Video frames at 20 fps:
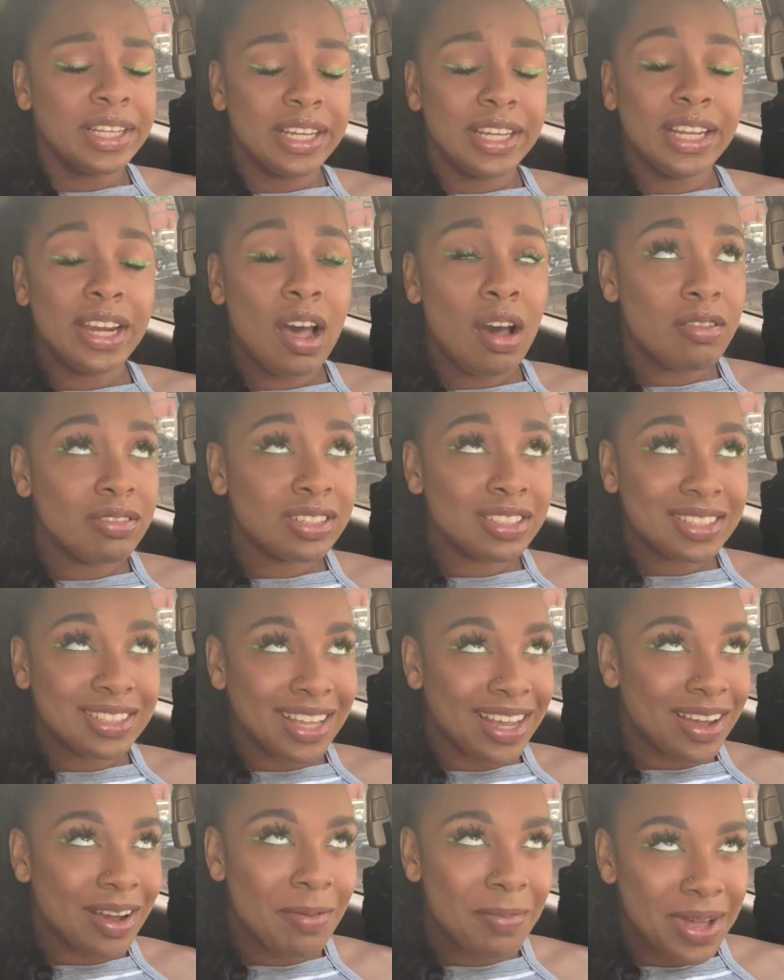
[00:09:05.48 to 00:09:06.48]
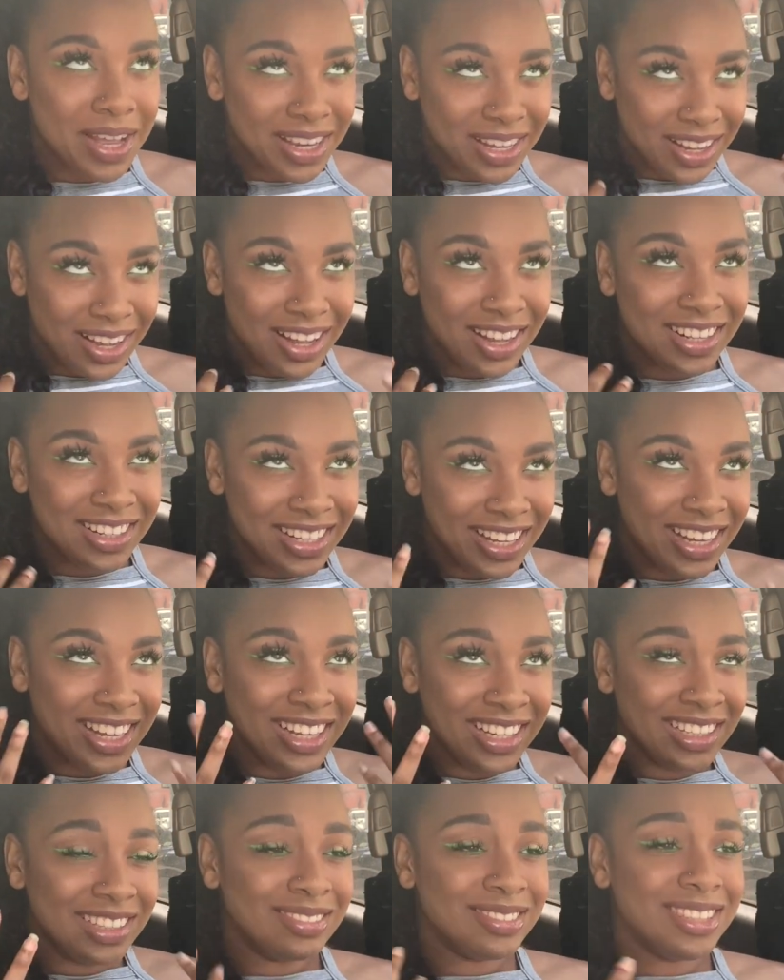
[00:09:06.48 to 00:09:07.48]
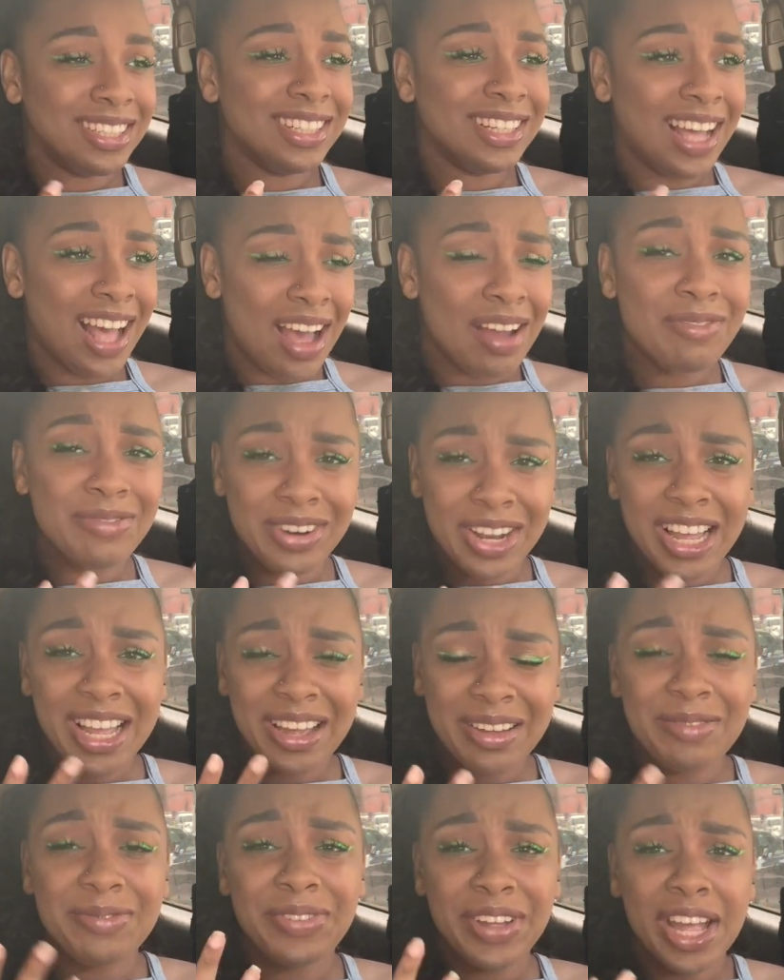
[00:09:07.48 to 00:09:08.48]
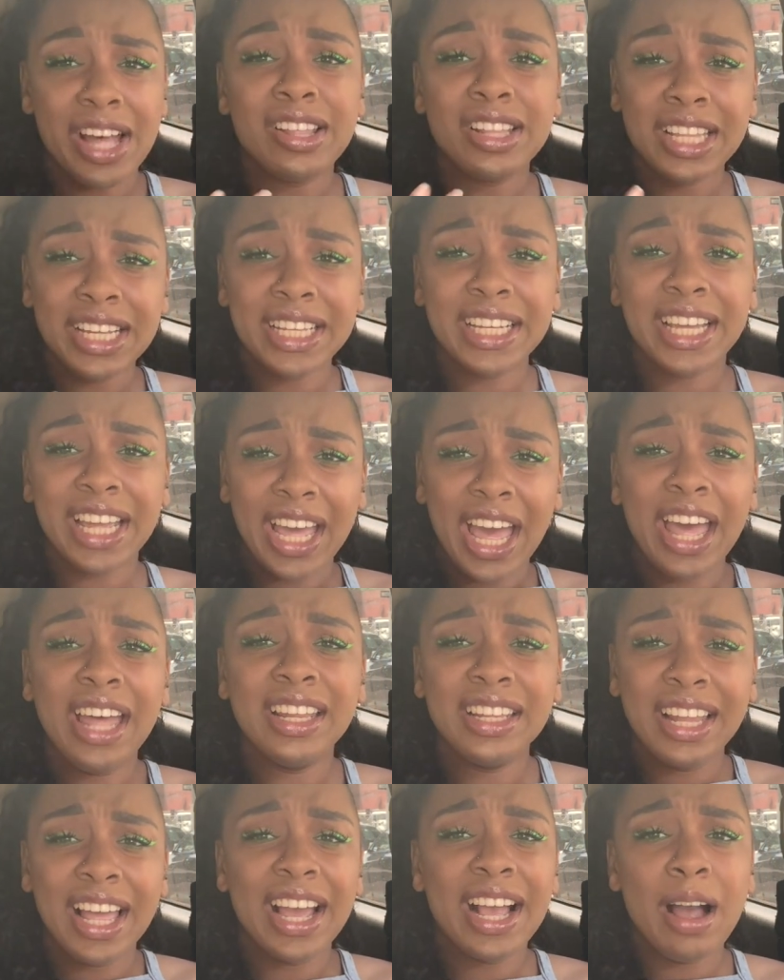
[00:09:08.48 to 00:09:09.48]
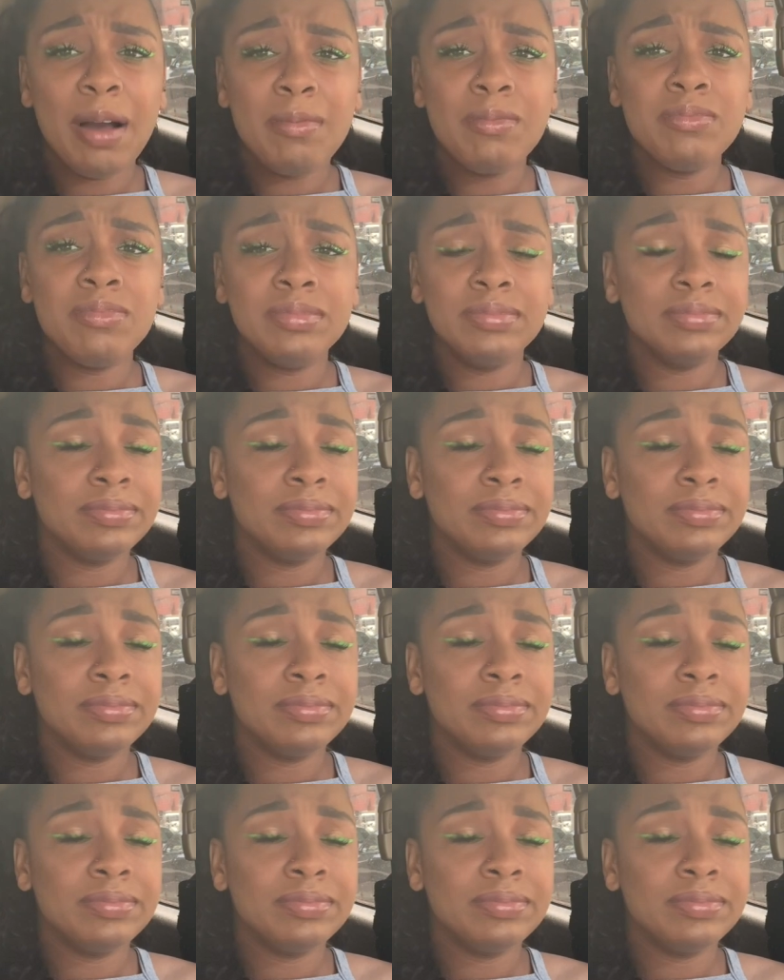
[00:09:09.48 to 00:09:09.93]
And I was just like, oh my God, like, I freaking failed again. Like, I was